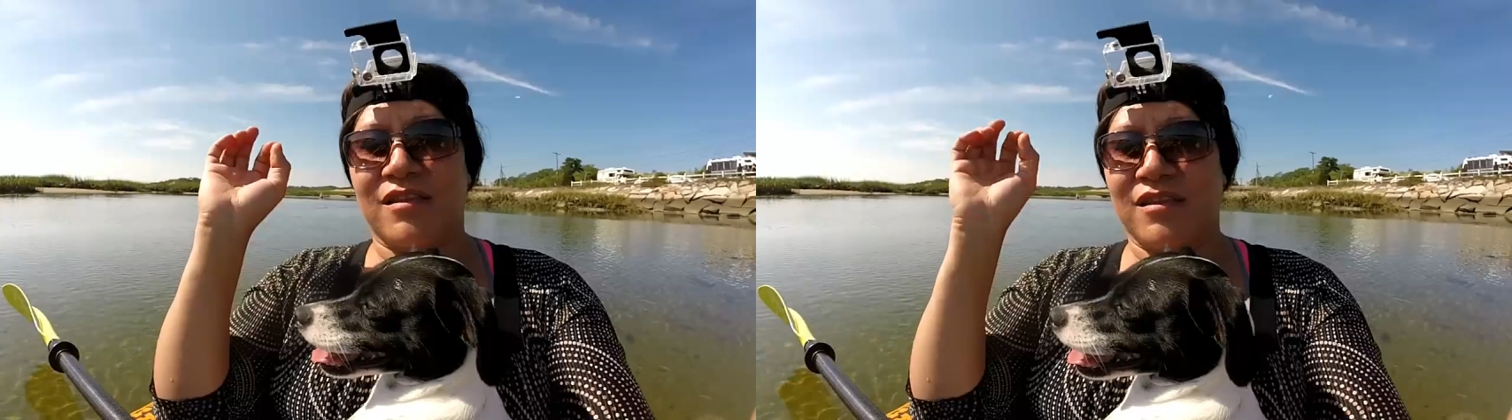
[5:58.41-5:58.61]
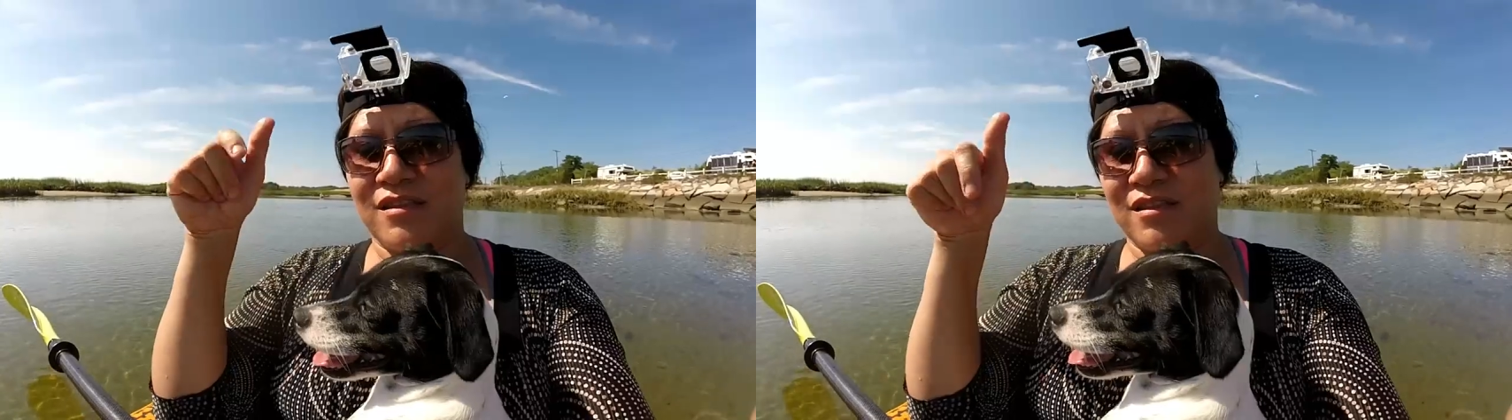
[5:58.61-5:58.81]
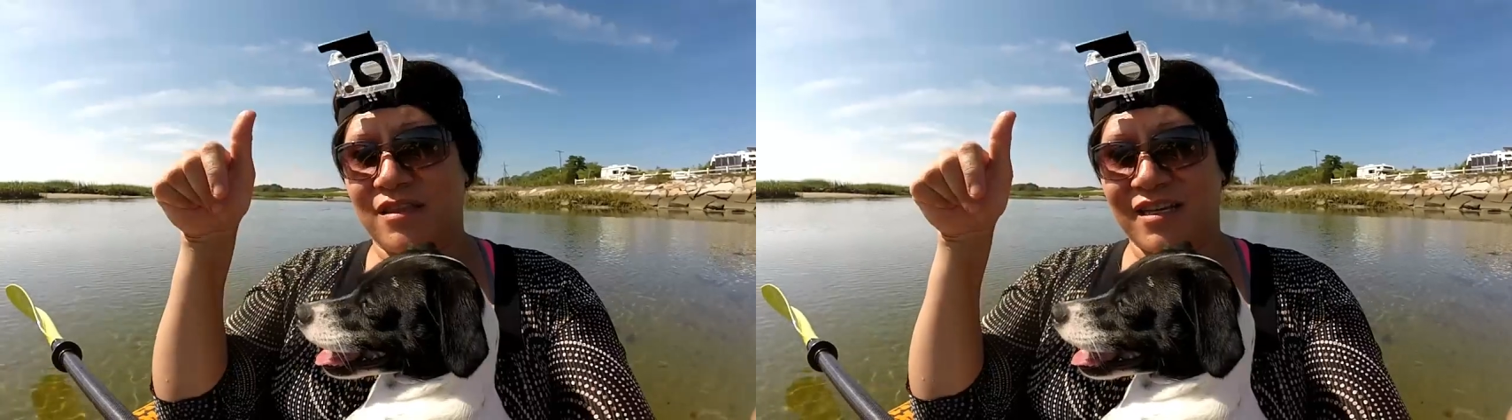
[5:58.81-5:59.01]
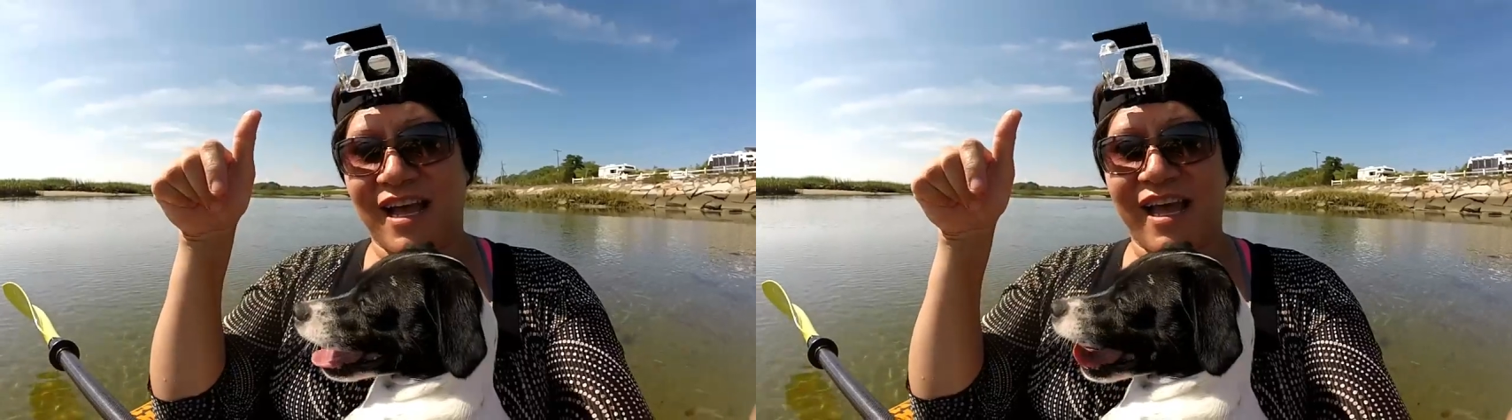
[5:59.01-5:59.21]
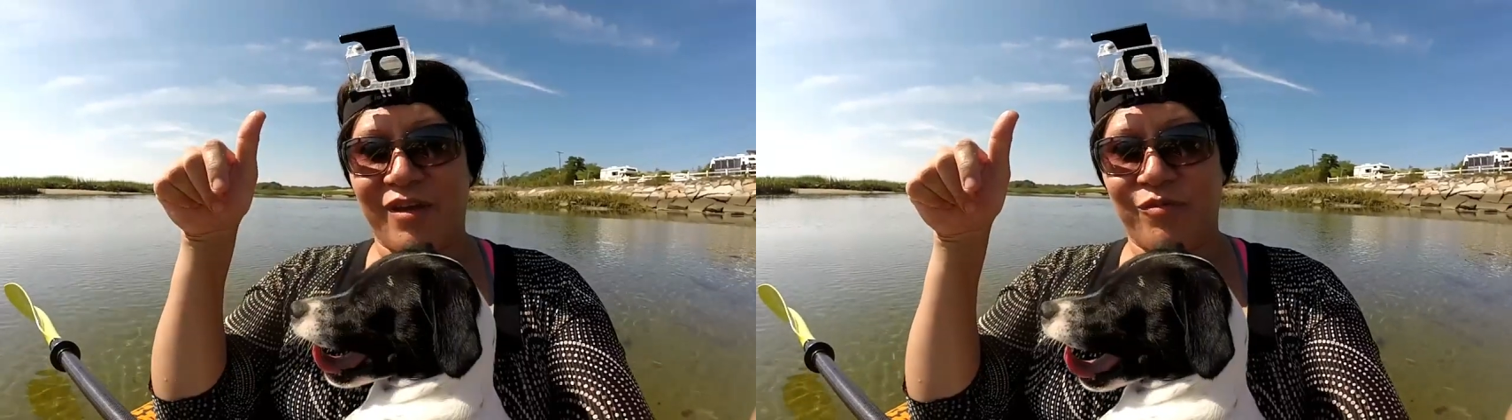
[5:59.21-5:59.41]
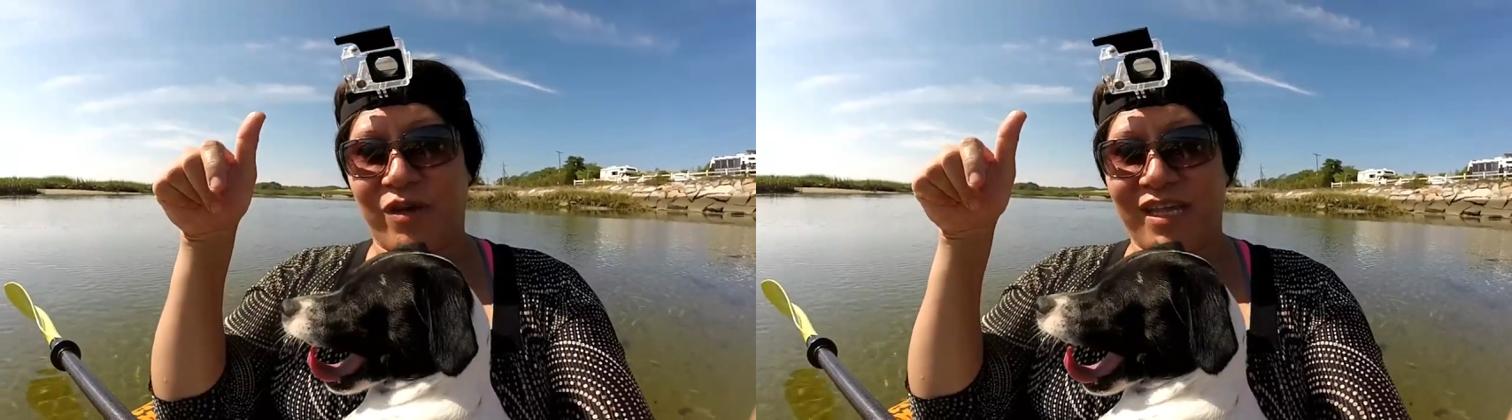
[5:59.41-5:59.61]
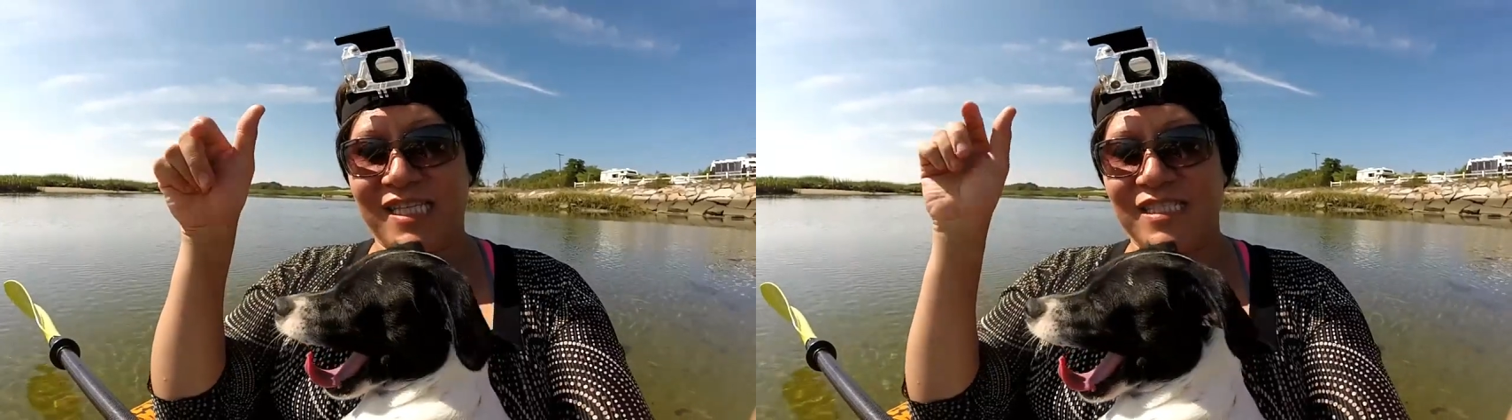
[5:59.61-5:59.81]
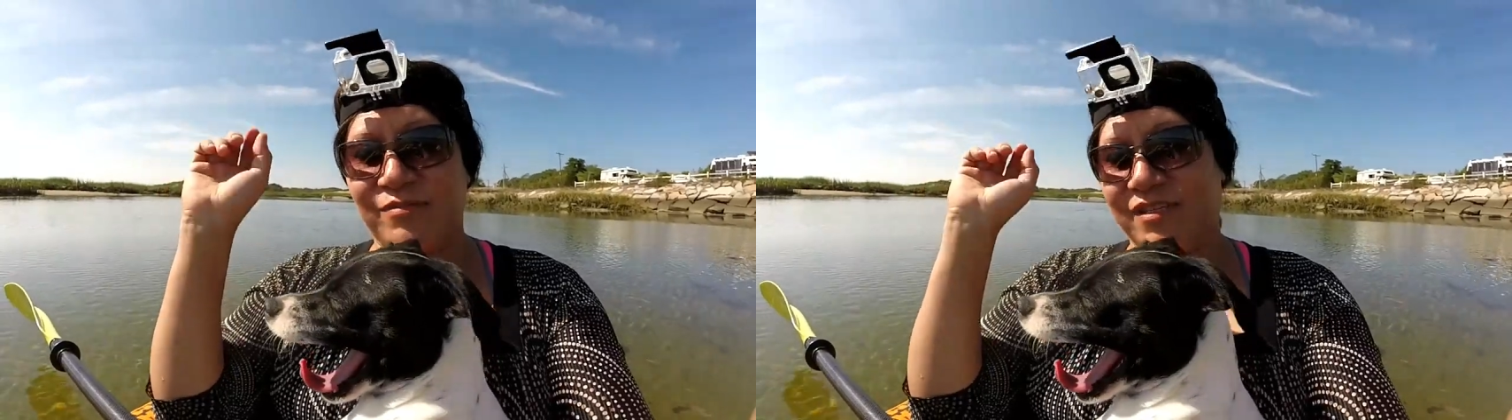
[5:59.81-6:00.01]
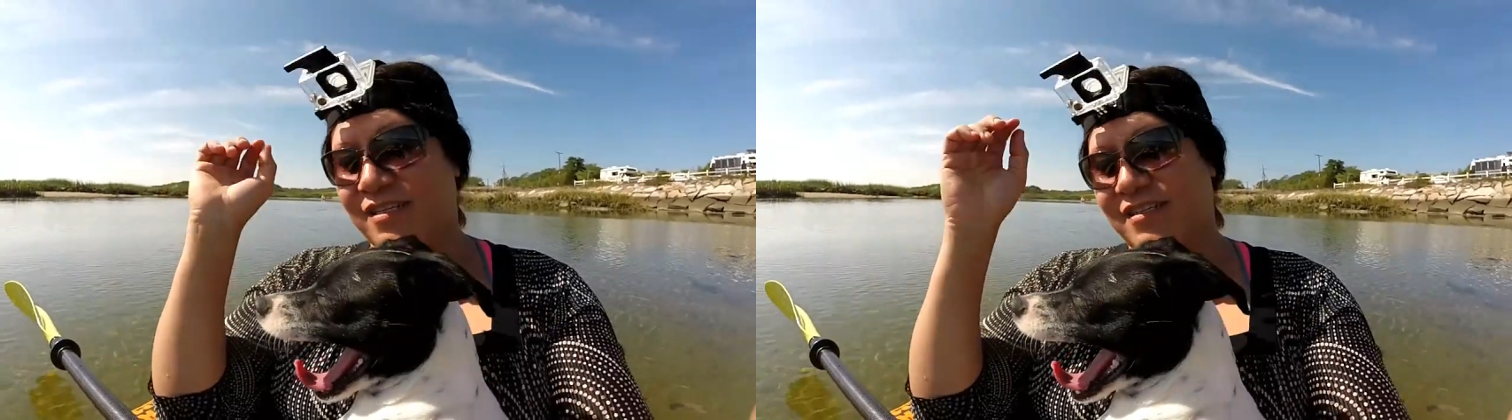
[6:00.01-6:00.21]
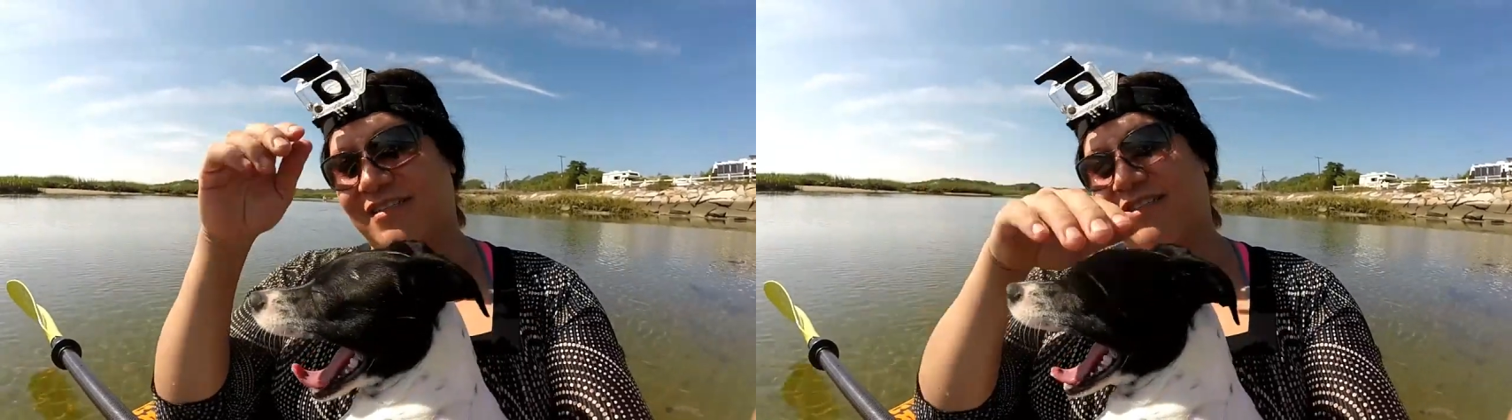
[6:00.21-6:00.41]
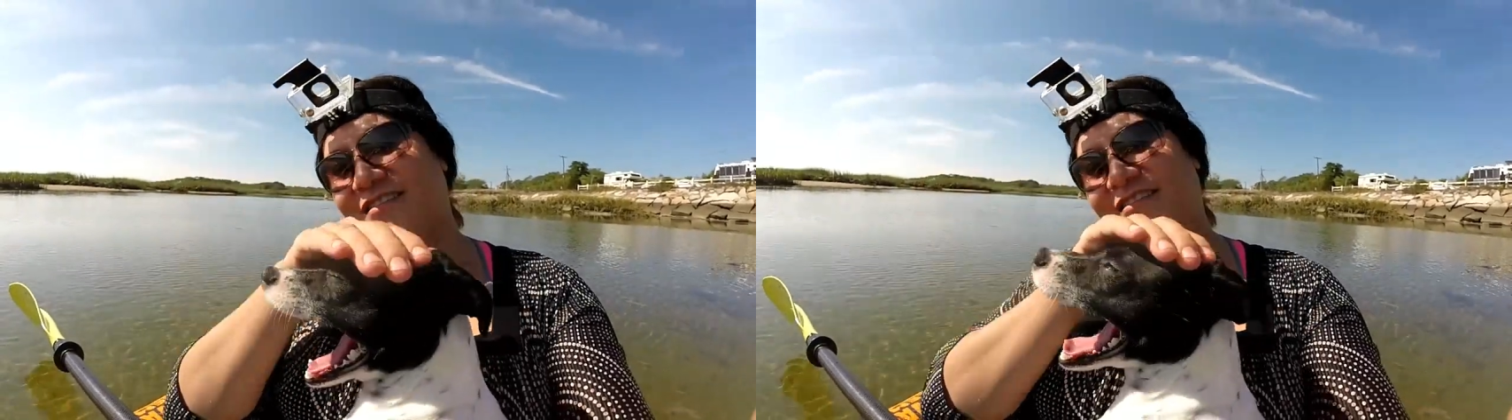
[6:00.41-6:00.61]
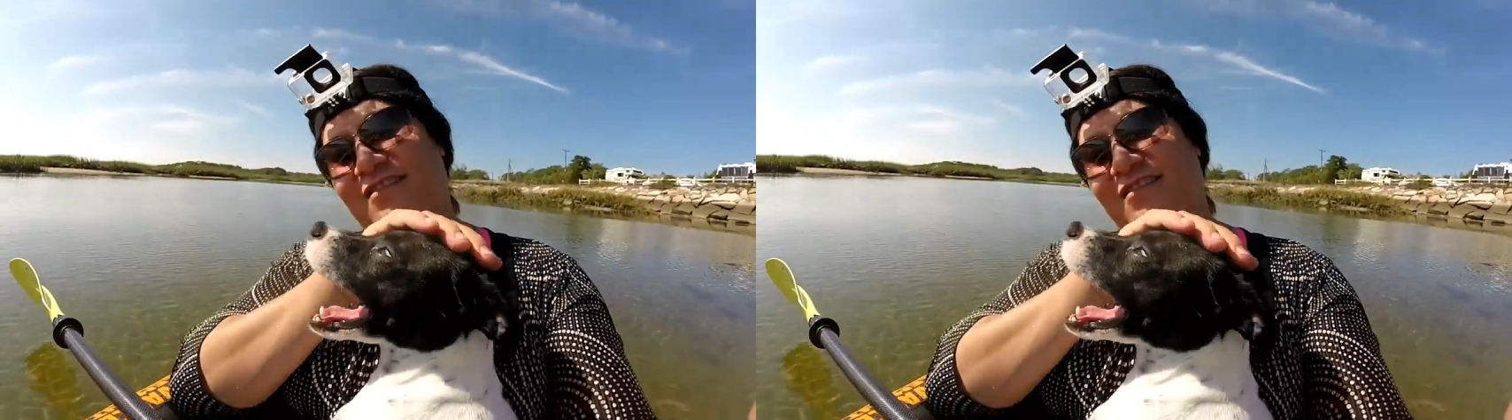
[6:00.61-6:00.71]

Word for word: the kayak wins because,